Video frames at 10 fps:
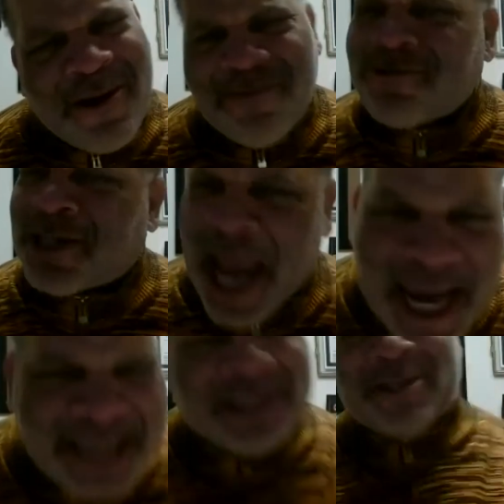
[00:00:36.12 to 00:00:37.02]
no
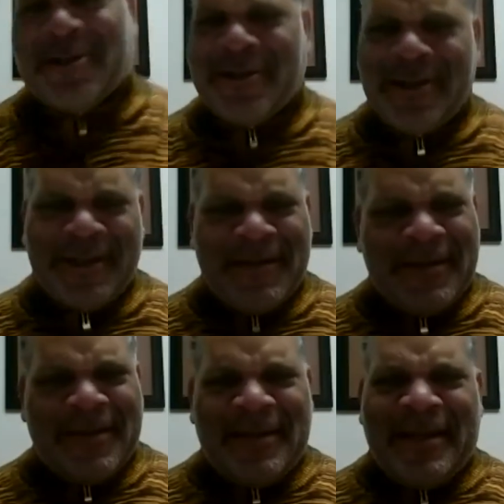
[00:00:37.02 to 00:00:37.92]
chaser.
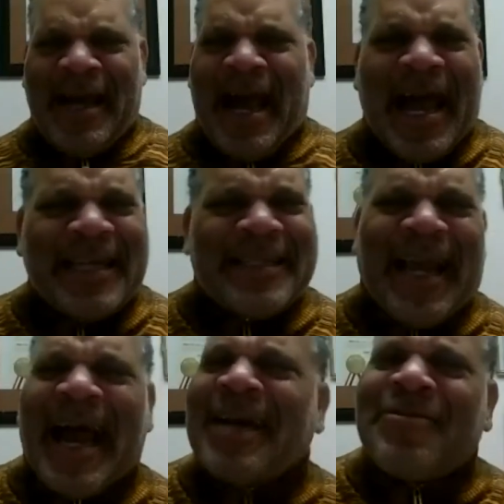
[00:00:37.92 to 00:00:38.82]
I,
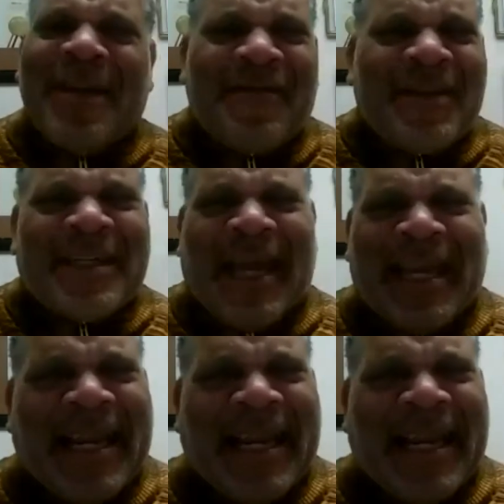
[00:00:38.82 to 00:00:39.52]
I don't even tell